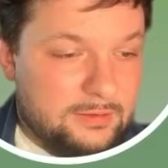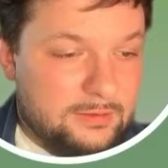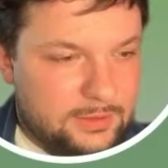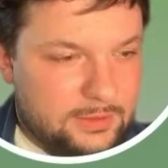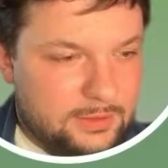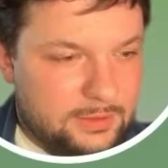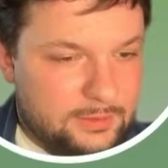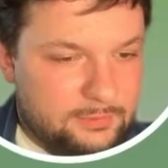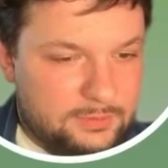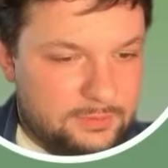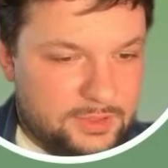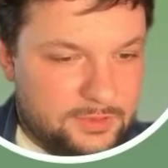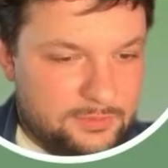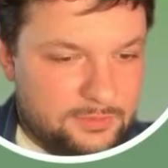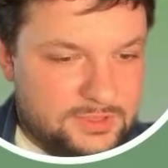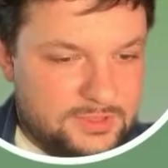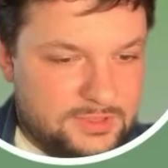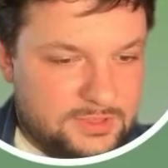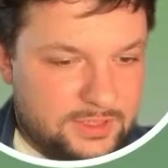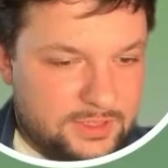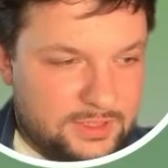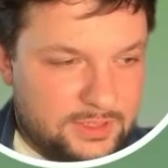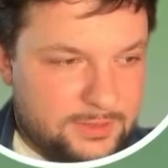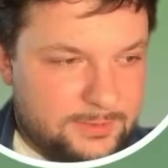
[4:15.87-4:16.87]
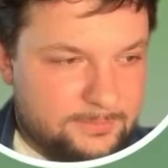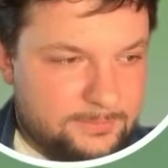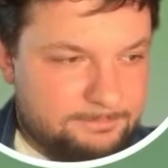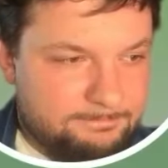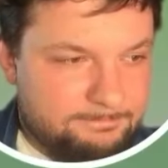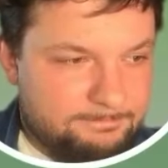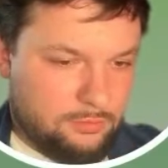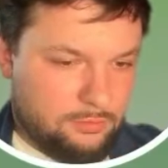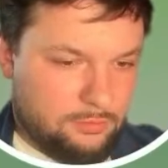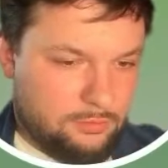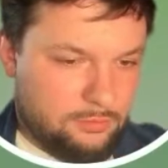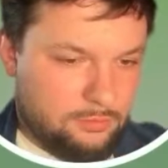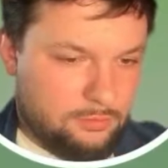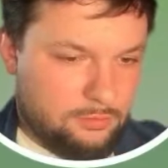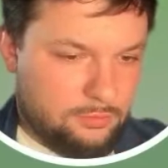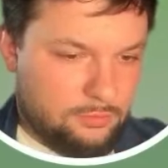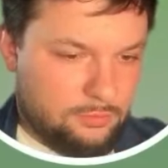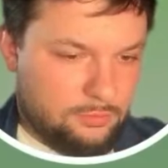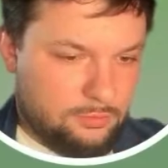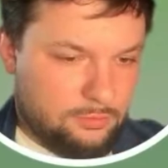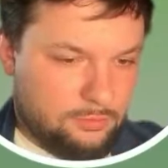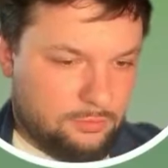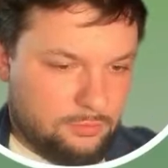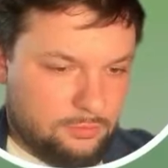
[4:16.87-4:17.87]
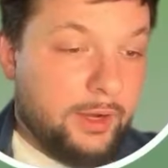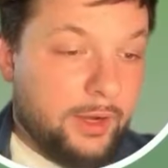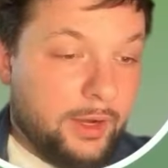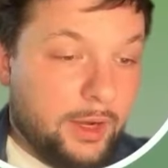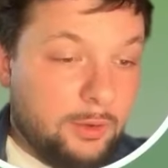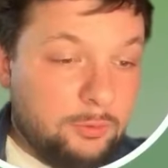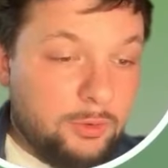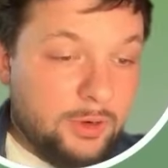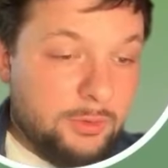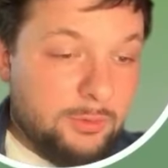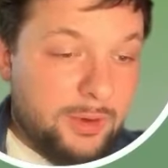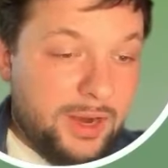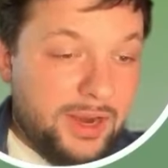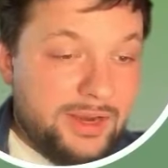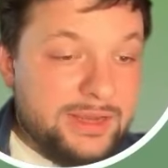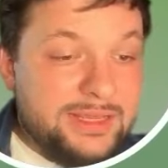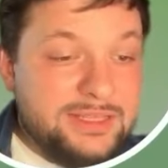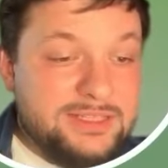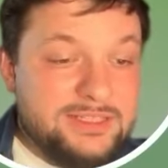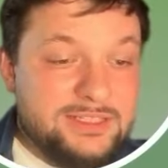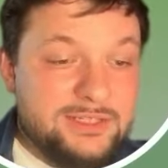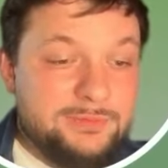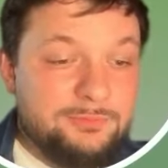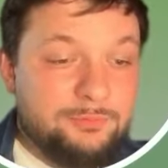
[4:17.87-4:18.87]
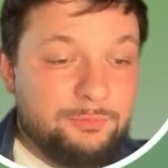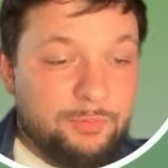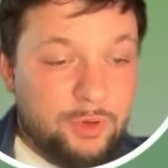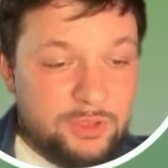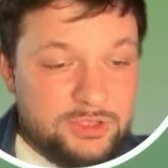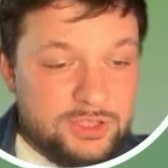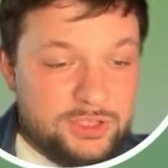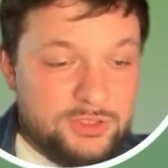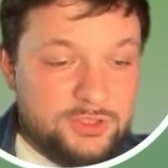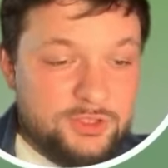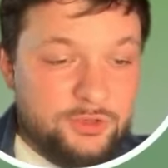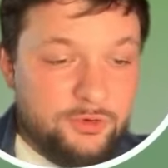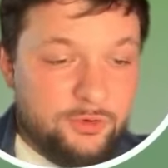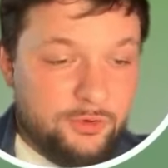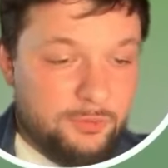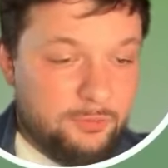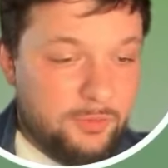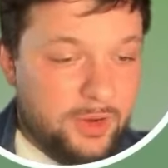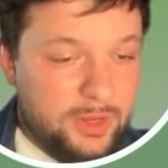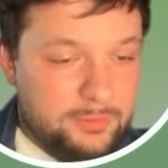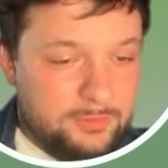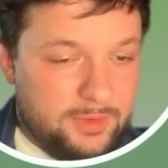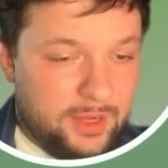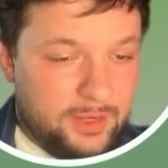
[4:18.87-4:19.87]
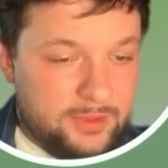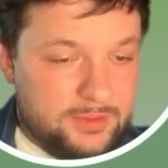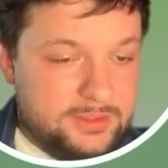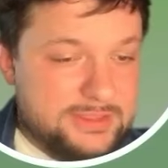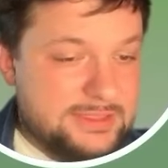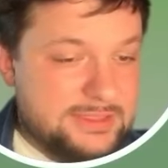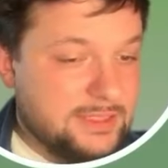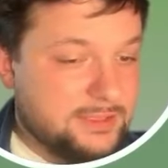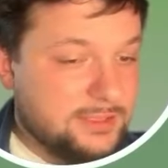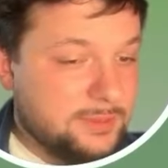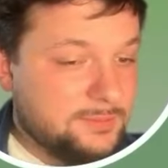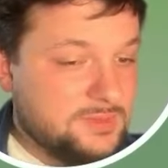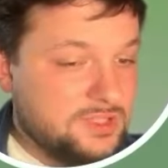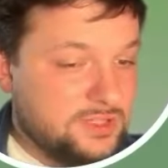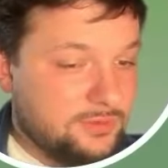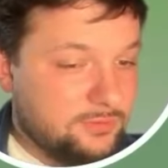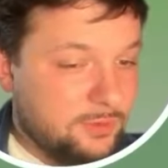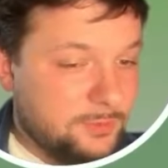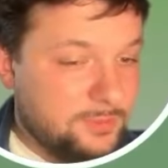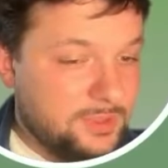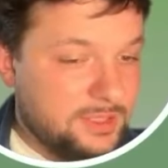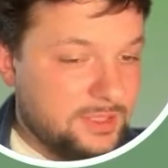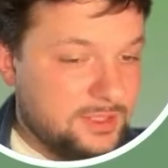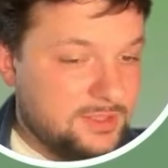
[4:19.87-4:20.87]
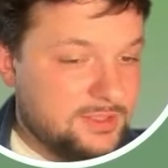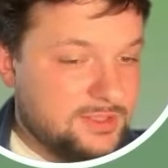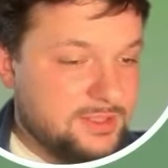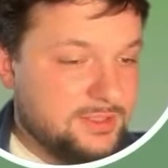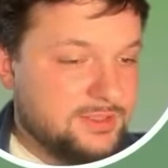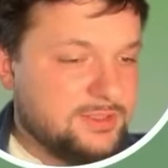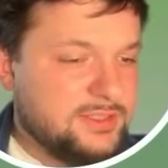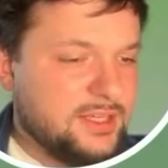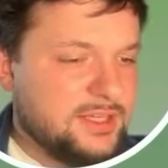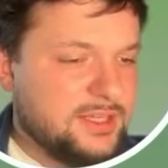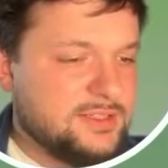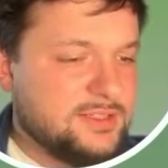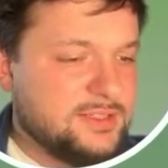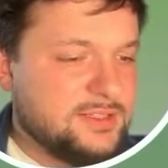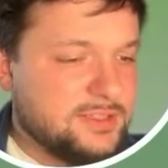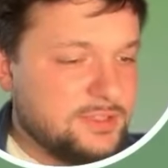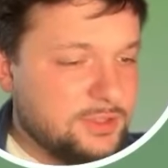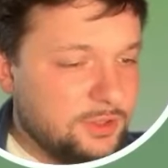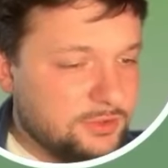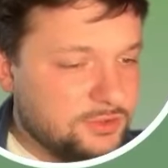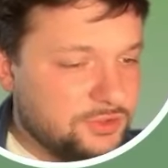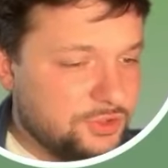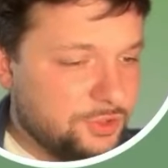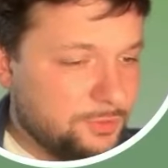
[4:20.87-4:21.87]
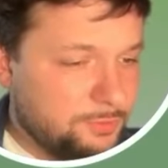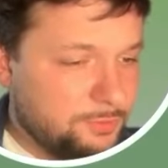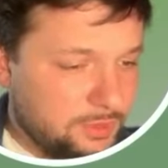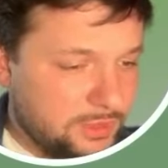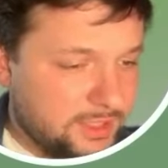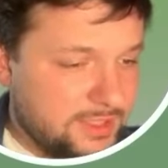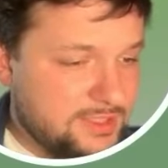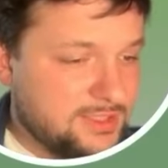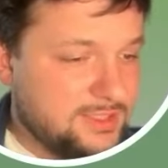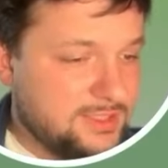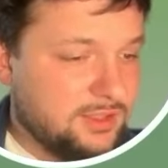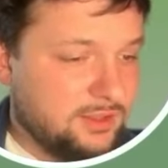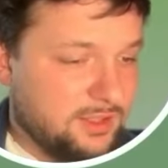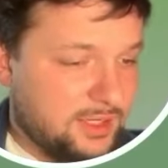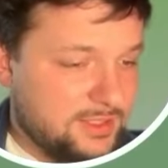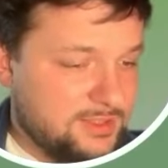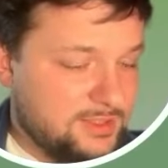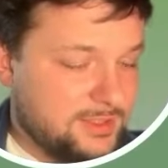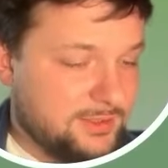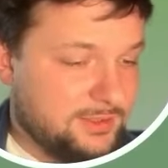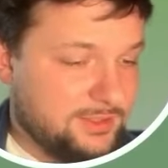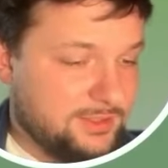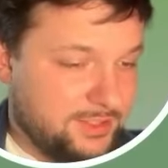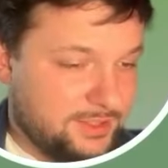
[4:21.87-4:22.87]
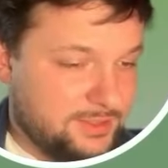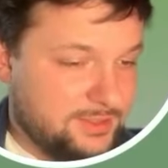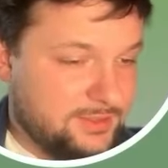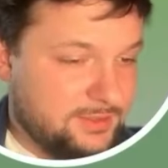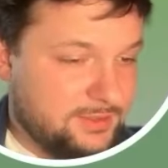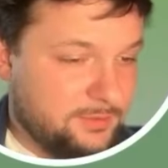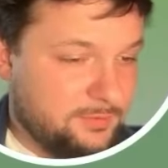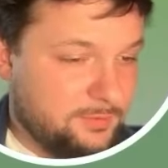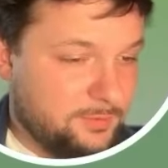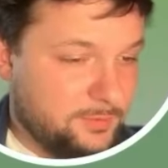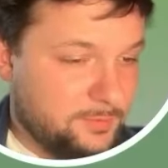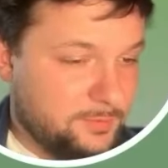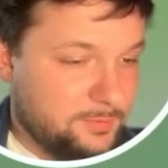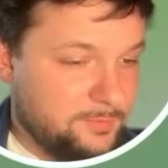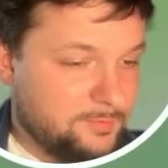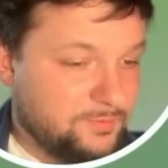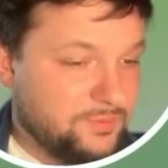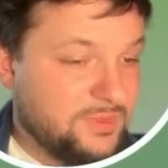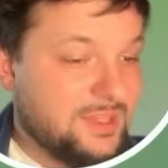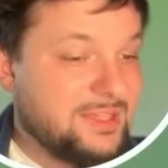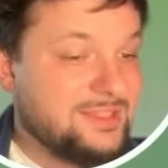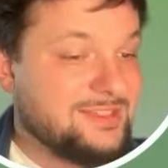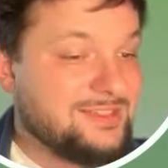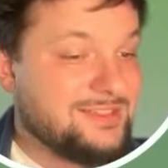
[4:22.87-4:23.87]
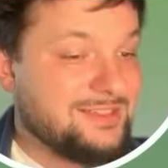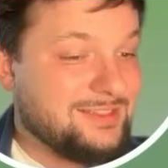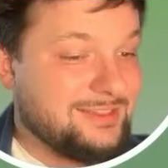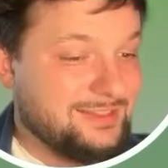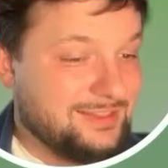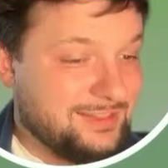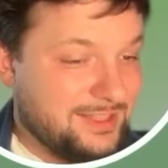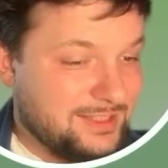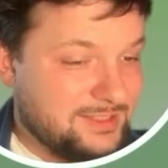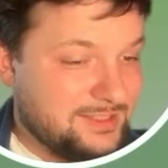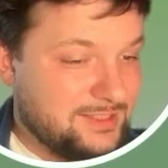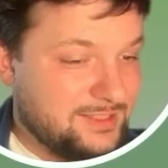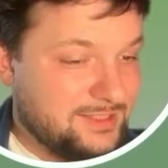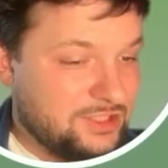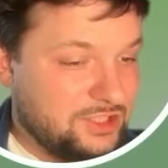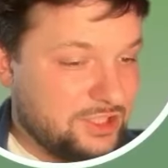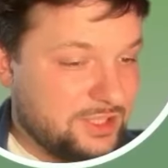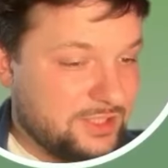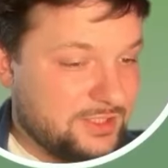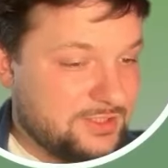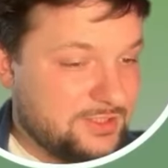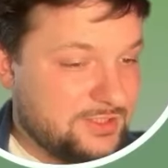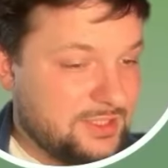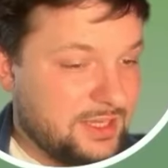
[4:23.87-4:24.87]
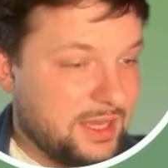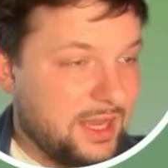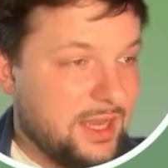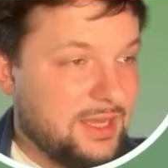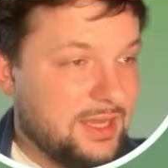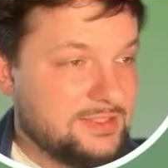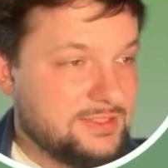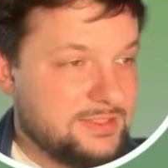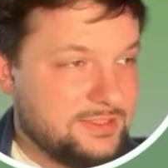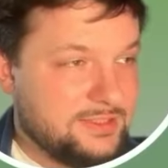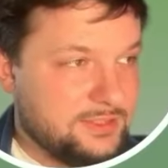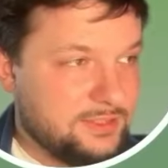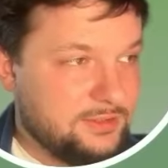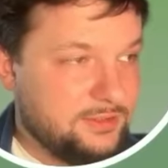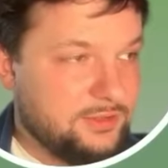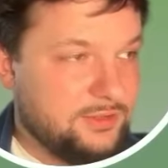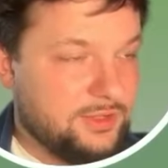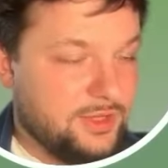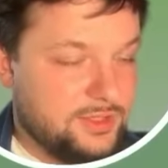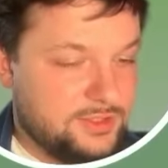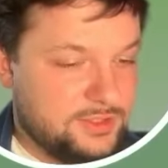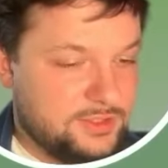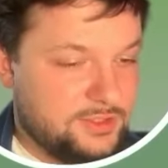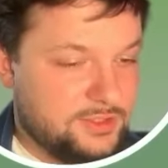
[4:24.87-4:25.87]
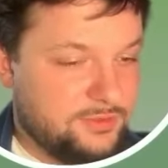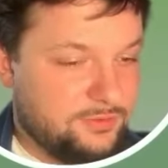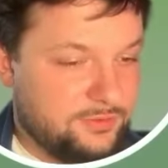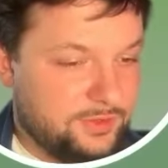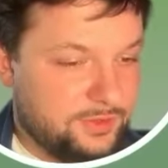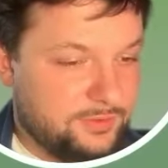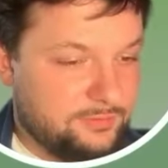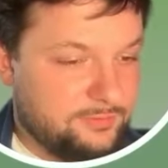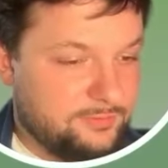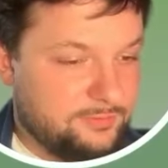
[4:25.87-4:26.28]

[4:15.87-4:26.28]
I made a mistake. However, it's important to remember that observability does not replace classic testing synthetic checks are still necessary.